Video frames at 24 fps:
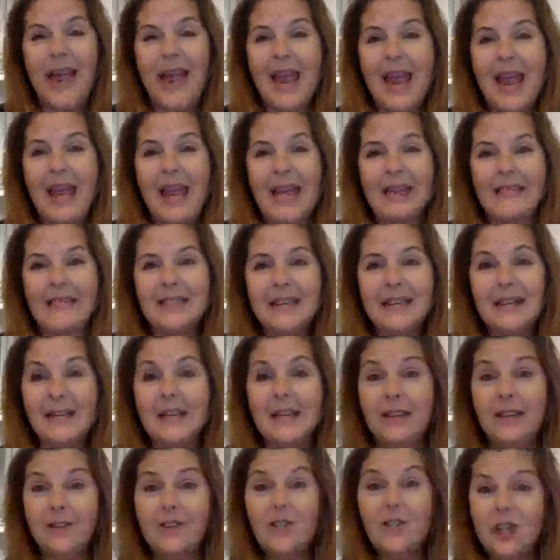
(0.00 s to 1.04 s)
and uh,
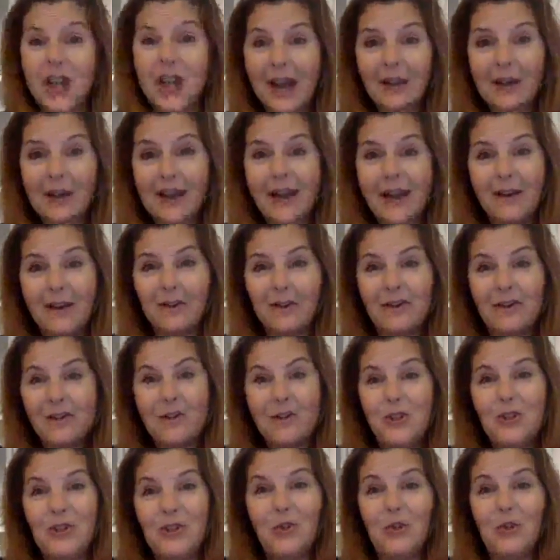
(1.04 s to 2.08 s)
give a shout out
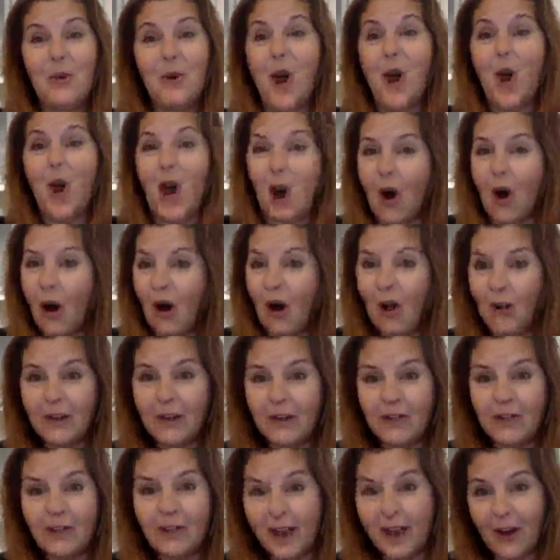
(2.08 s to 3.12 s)
to
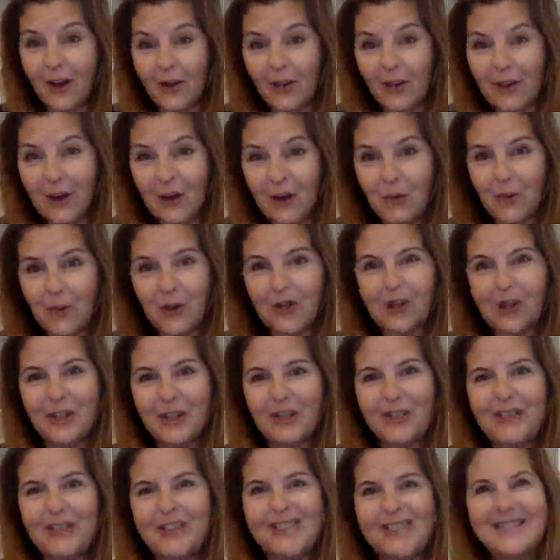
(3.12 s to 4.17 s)
all of the healthcare
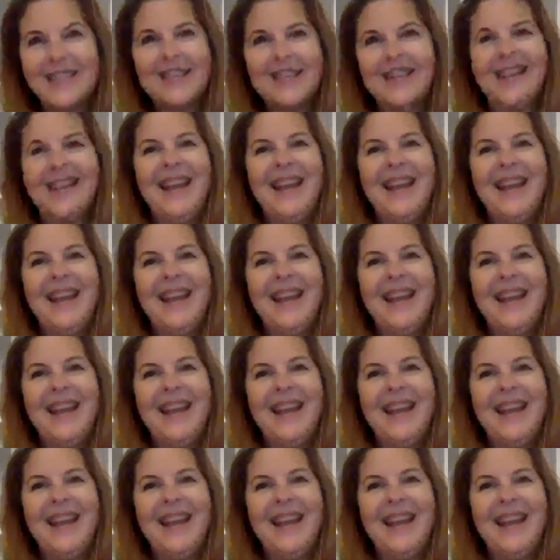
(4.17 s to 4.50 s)
workers